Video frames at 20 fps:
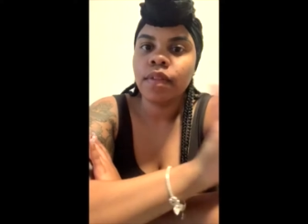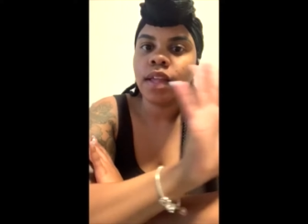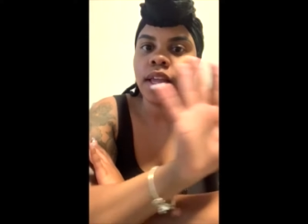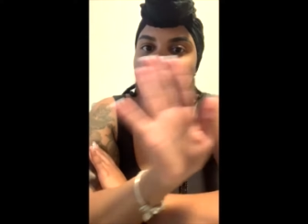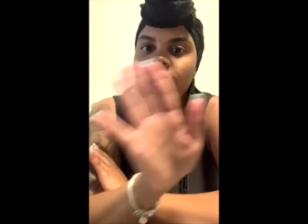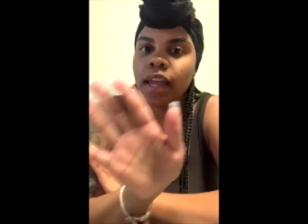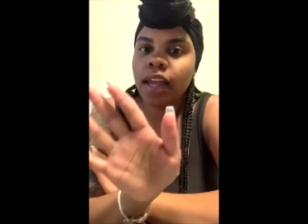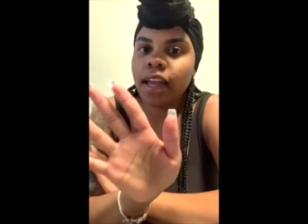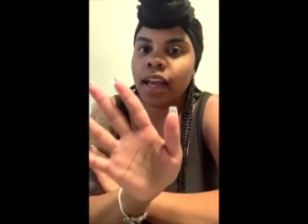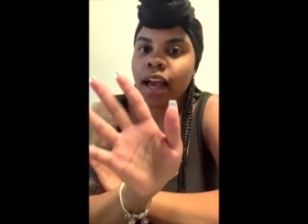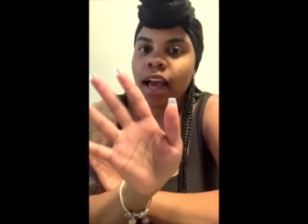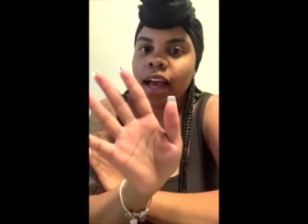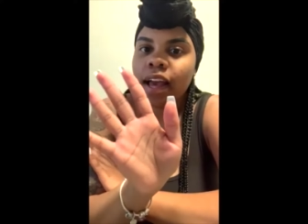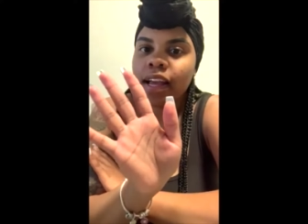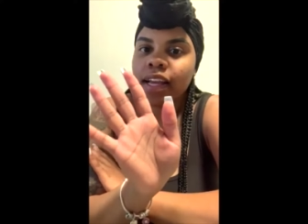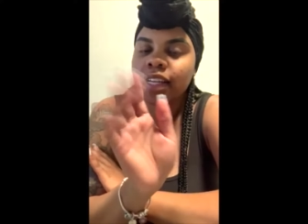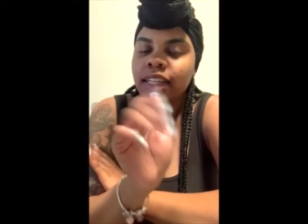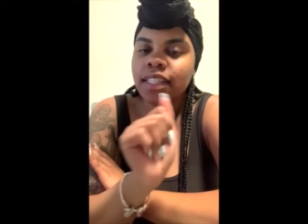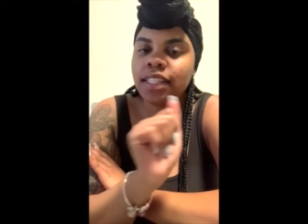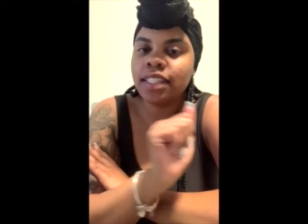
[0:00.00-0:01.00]
Hey
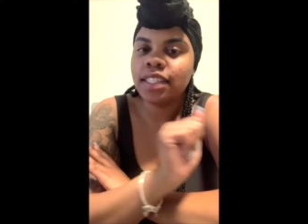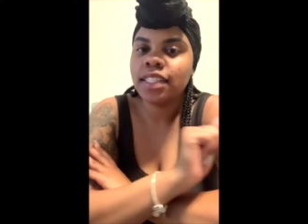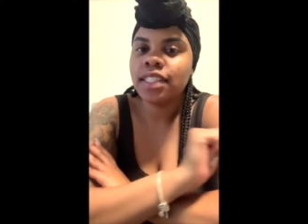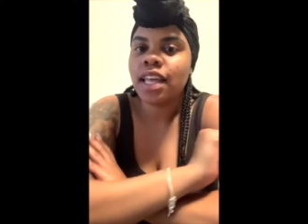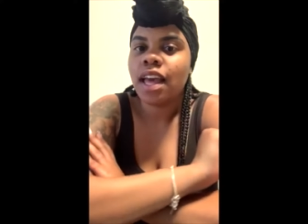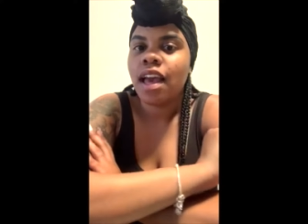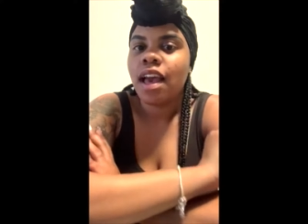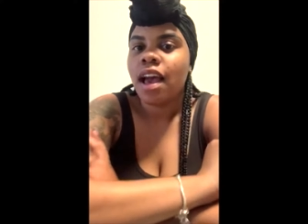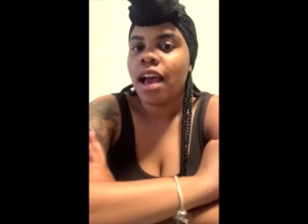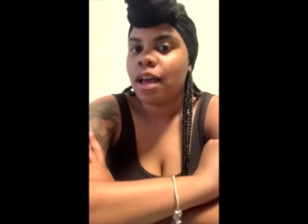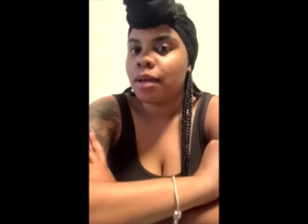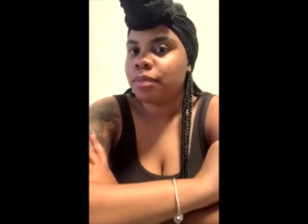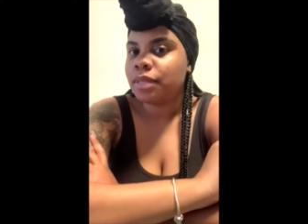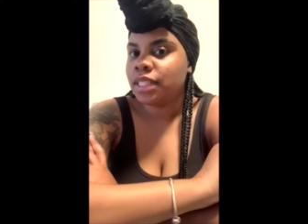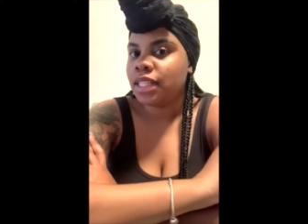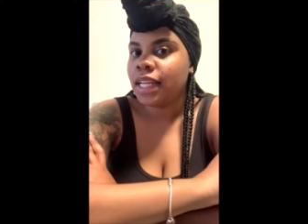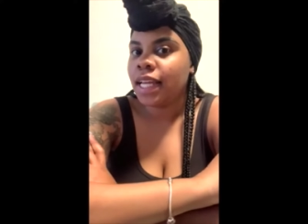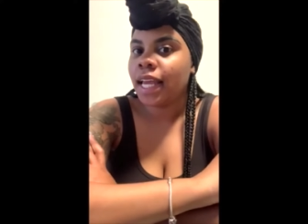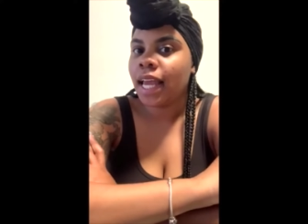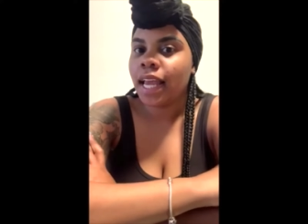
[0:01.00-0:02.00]
guys, I'm
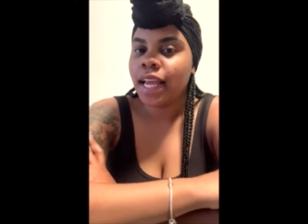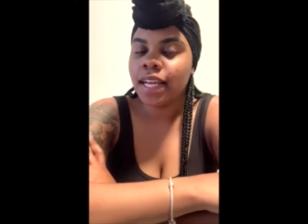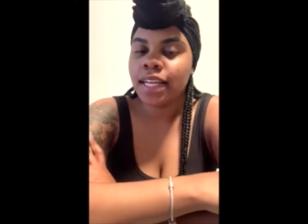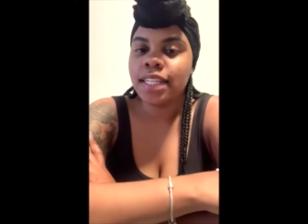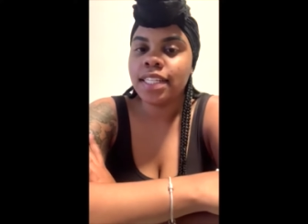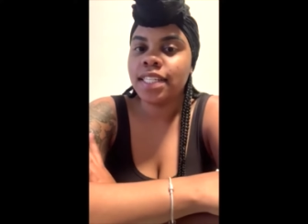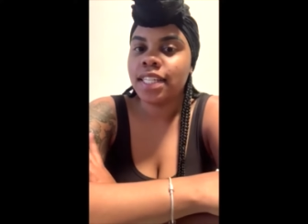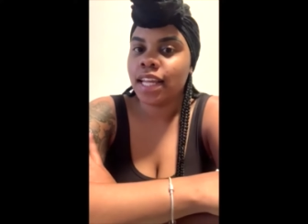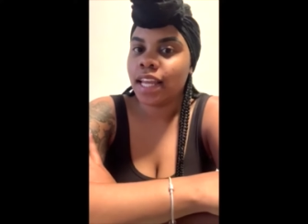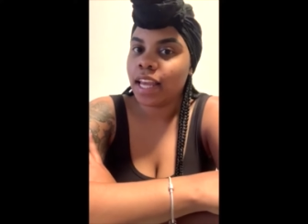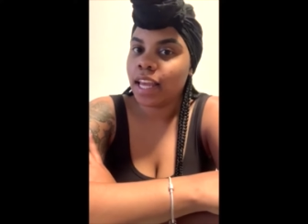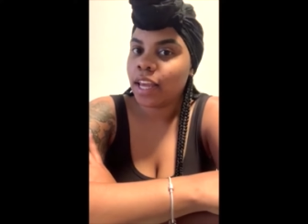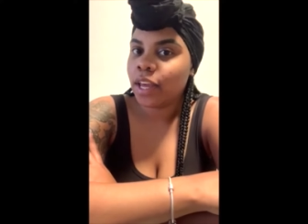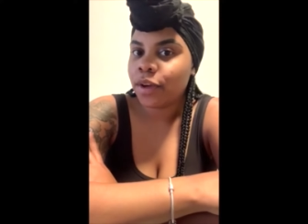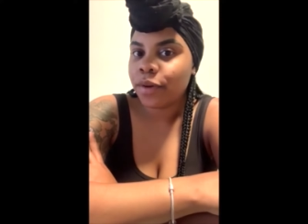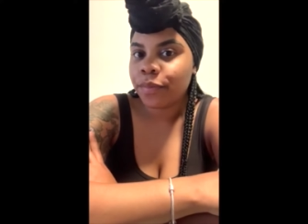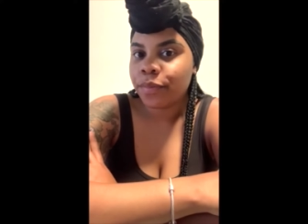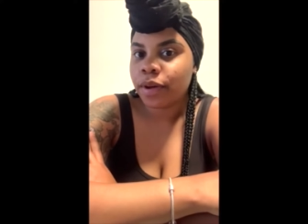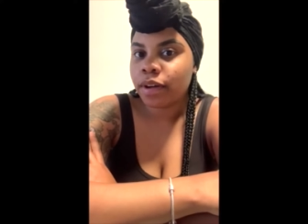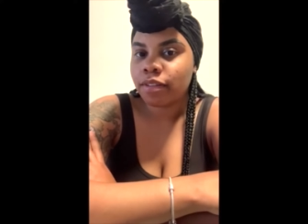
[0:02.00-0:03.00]
T Cakes
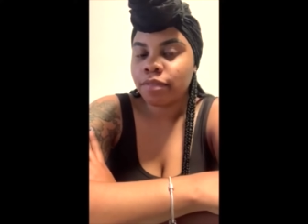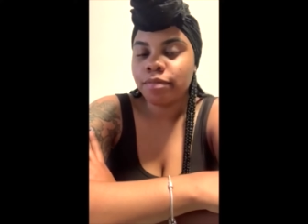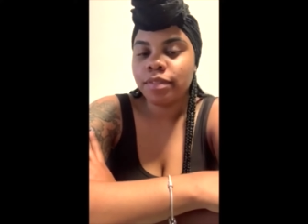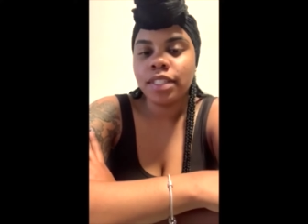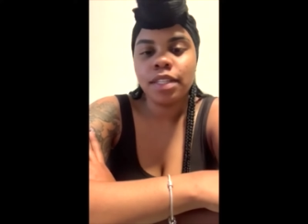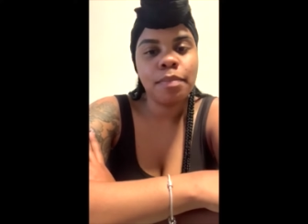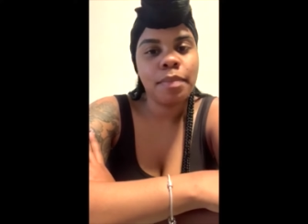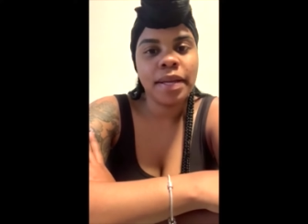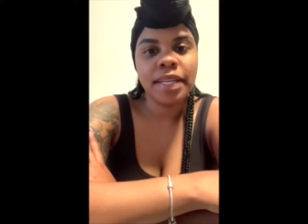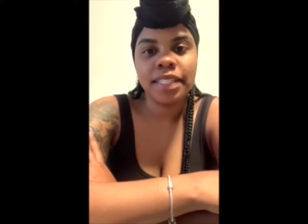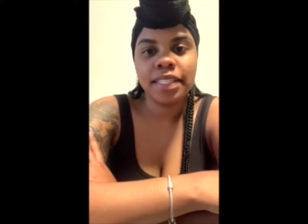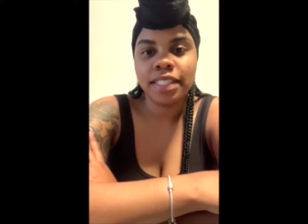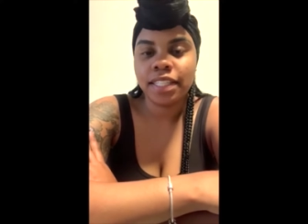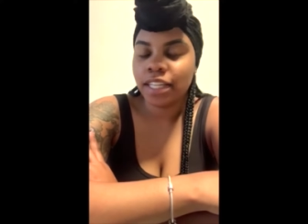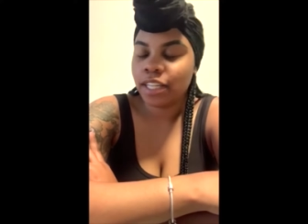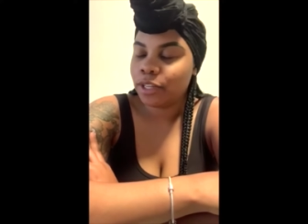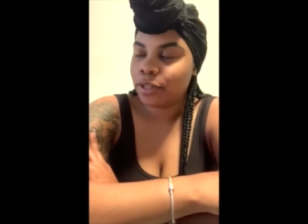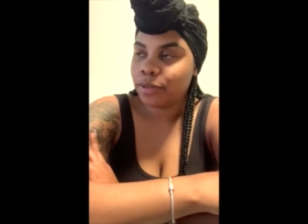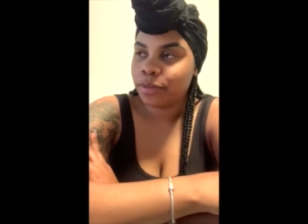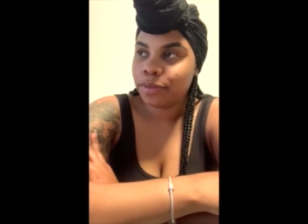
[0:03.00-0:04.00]
and welcome to my
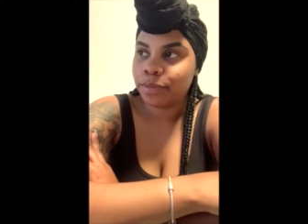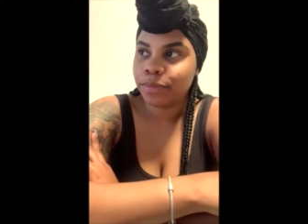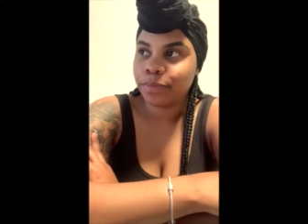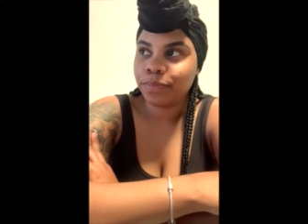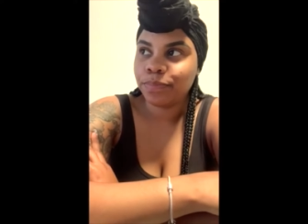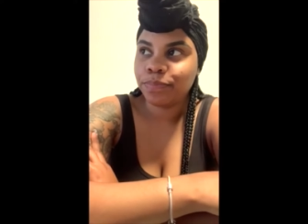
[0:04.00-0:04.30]
channel.